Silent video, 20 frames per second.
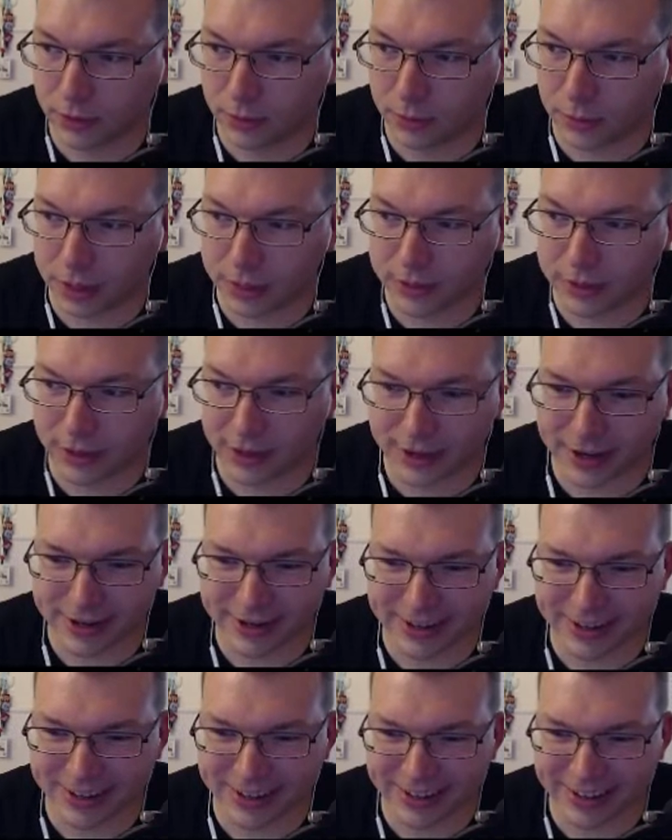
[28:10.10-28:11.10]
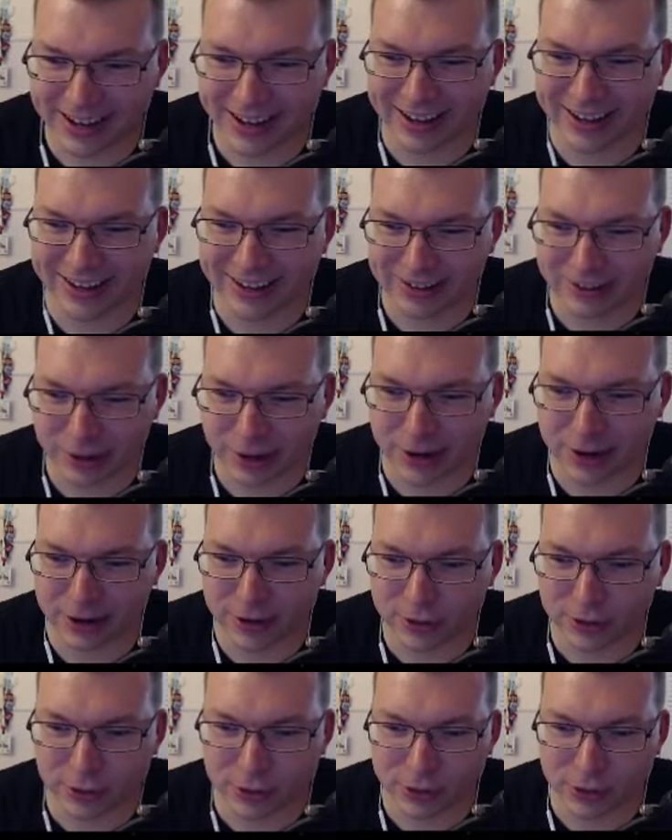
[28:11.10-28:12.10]
Basket case. Yeah, right.
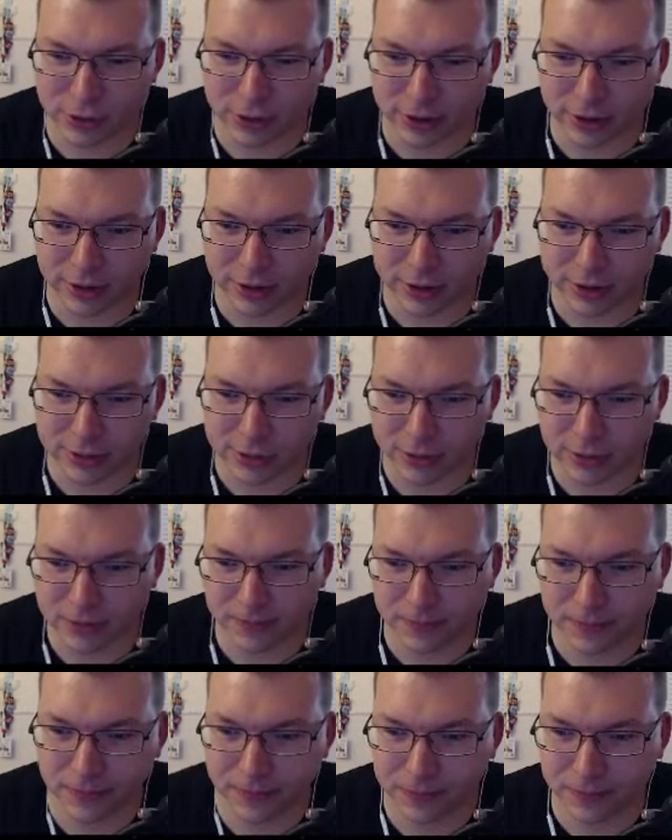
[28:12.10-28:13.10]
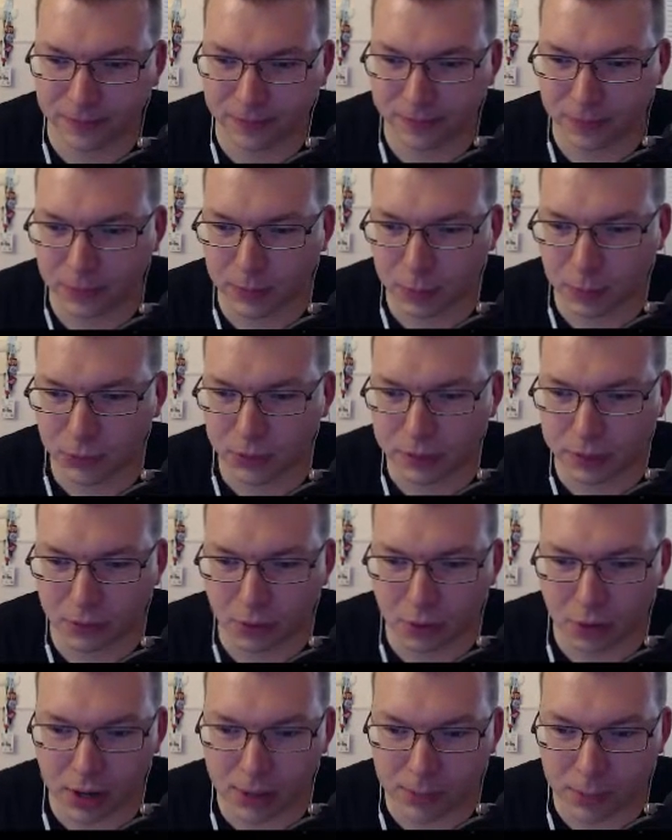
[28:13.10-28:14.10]
That's what I should call it, actually. I'm gonna
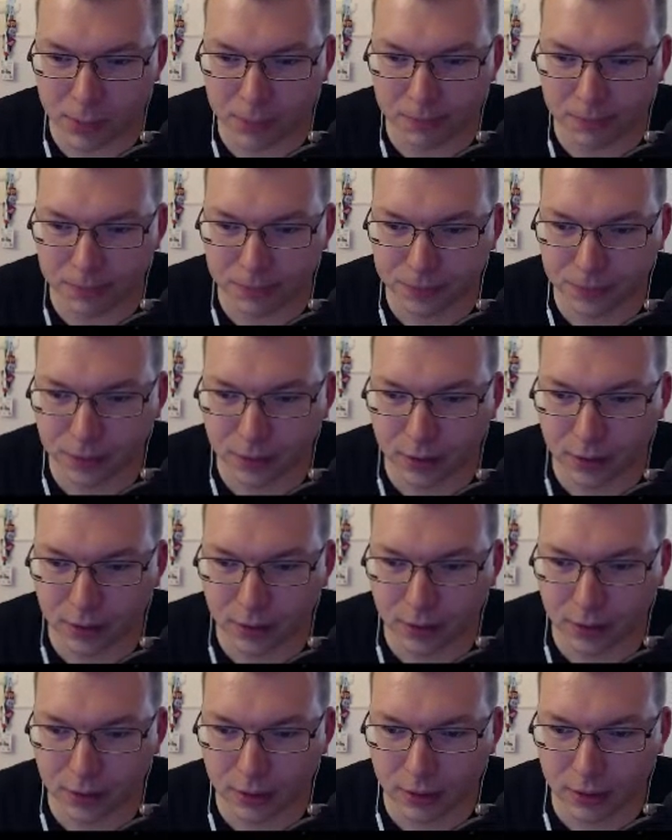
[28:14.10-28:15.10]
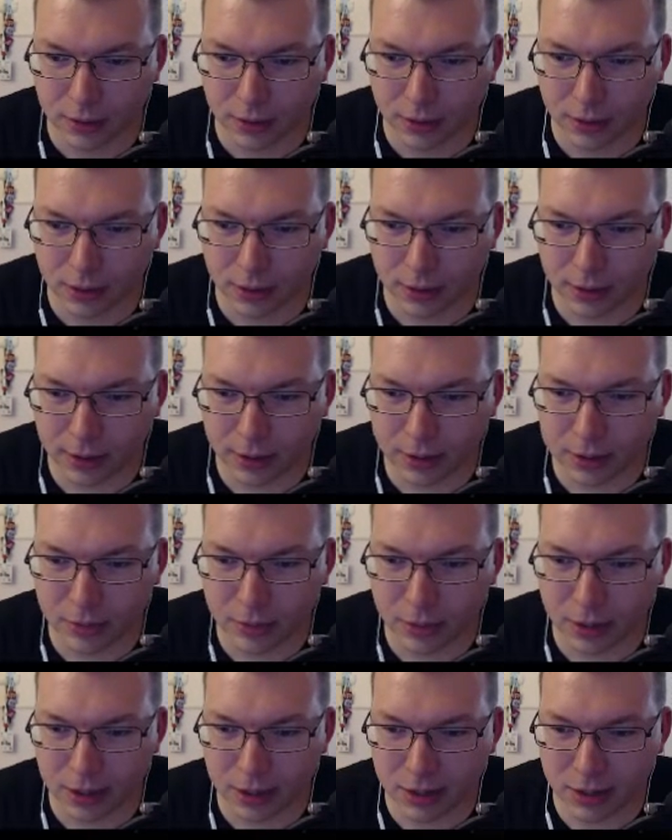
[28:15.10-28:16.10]
start renaming them. The
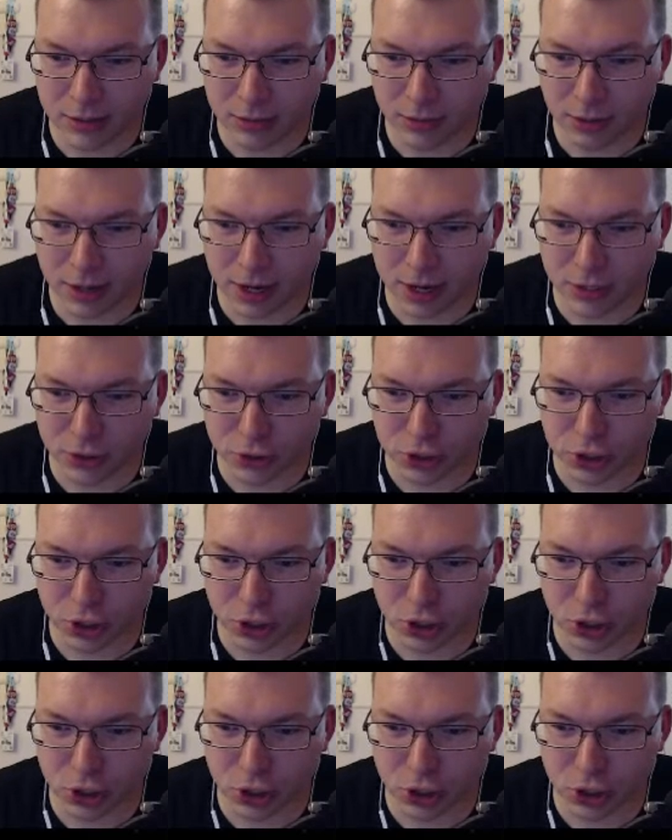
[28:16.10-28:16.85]
moon crash.